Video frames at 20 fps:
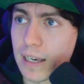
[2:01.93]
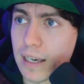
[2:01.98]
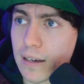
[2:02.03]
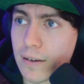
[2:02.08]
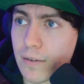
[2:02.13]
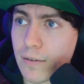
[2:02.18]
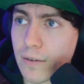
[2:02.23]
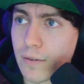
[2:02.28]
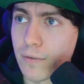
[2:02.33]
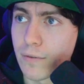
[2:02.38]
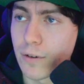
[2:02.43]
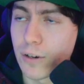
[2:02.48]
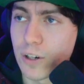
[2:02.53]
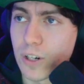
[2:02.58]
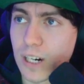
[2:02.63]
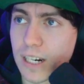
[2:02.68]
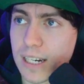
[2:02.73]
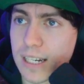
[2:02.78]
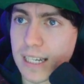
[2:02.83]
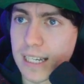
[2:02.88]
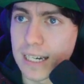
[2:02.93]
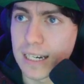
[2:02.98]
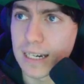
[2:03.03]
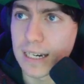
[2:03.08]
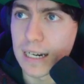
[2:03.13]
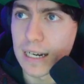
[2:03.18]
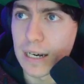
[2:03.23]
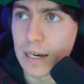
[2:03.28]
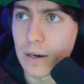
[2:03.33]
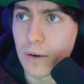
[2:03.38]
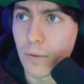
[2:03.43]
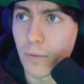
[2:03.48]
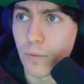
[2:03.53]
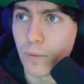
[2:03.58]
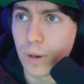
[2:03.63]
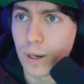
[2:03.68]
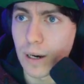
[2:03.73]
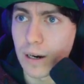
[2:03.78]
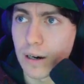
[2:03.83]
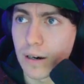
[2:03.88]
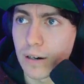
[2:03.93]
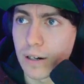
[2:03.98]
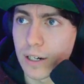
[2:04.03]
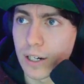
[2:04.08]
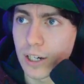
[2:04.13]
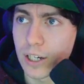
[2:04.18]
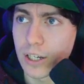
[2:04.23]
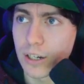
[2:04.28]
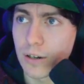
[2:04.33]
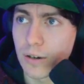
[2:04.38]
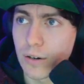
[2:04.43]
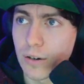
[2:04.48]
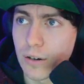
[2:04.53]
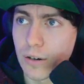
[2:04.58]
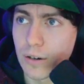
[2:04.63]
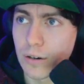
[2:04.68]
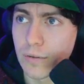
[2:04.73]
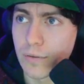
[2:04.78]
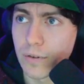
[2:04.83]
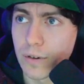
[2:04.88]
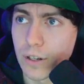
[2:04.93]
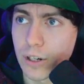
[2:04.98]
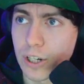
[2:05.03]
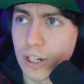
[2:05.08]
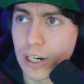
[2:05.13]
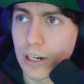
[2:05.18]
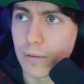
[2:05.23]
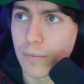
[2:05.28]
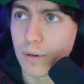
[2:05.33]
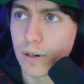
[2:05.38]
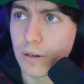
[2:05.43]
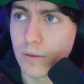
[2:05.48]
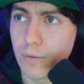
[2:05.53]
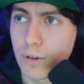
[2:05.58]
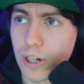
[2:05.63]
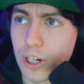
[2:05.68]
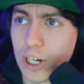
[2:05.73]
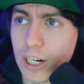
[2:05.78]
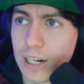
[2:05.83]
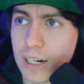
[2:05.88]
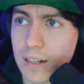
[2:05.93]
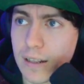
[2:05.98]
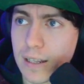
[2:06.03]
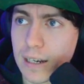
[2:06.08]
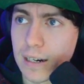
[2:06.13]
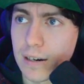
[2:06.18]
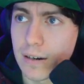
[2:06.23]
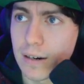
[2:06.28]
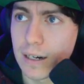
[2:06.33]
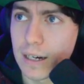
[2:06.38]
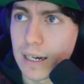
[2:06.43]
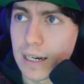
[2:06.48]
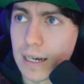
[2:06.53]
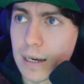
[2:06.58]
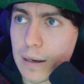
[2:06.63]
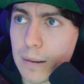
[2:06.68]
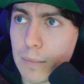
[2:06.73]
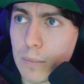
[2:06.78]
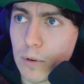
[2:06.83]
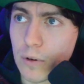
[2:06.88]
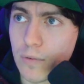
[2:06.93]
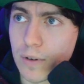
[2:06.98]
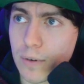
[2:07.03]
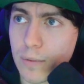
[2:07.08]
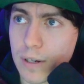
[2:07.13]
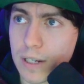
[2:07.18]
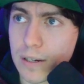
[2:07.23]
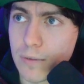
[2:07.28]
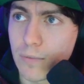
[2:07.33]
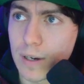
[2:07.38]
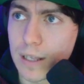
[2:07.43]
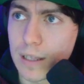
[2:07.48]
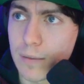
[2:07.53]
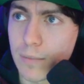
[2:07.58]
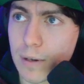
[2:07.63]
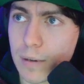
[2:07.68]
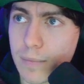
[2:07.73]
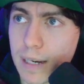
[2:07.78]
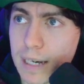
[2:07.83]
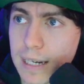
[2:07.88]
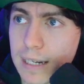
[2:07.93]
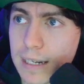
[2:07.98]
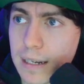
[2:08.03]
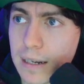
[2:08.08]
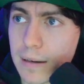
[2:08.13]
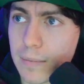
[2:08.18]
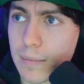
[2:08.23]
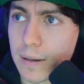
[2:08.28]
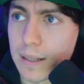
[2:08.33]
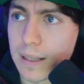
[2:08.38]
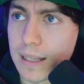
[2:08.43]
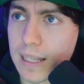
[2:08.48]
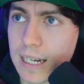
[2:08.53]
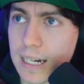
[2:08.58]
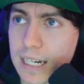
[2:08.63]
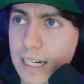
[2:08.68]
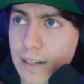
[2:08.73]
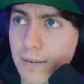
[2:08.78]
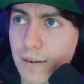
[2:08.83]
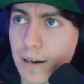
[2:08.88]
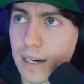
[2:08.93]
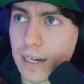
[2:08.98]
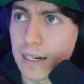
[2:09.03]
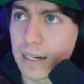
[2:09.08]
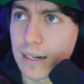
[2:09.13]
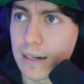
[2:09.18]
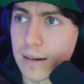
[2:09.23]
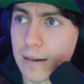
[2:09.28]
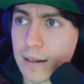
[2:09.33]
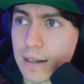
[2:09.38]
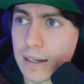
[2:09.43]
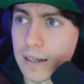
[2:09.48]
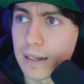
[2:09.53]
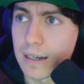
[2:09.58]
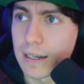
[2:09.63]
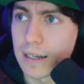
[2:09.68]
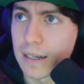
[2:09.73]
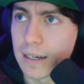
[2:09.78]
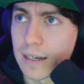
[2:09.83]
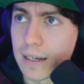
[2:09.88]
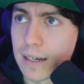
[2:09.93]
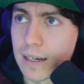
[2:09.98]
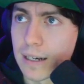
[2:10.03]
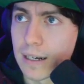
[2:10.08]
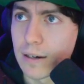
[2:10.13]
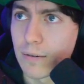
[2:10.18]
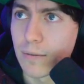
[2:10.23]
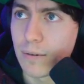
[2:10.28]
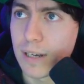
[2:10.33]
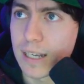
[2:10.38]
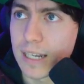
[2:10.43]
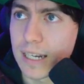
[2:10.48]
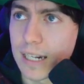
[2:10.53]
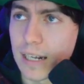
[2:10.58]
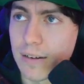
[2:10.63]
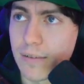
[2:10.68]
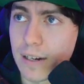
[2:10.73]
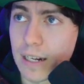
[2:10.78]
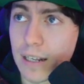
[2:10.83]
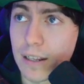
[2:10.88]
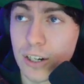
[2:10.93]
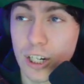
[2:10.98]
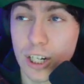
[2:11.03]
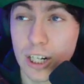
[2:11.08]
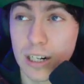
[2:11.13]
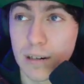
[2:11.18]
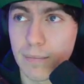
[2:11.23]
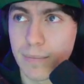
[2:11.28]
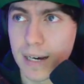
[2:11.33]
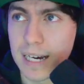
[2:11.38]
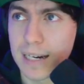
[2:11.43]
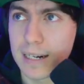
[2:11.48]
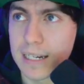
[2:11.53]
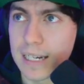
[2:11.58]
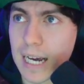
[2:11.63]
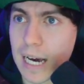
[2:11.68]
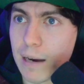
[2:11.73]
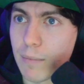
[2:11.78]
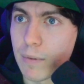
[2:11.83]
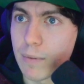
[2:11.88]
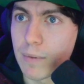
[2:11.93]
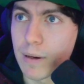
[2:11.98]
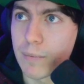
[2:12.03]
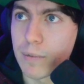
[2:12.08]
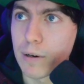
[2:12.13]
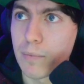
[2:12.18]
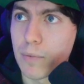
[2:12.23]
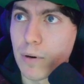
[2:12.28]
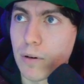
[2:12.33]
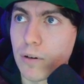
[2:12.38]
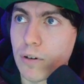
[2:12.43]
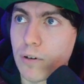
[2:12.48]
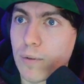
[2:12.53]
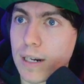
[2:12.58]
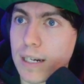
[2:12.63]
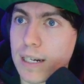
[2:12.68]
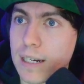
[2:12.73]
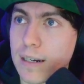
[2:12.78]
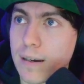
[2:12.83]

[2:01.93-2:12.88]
For Jellicent, we are just gonna go for the Shadow Ball. We shielded their move. It was a Weather Ball bait, but that is fine. We still have another shield. Bad timing by my opponent right here.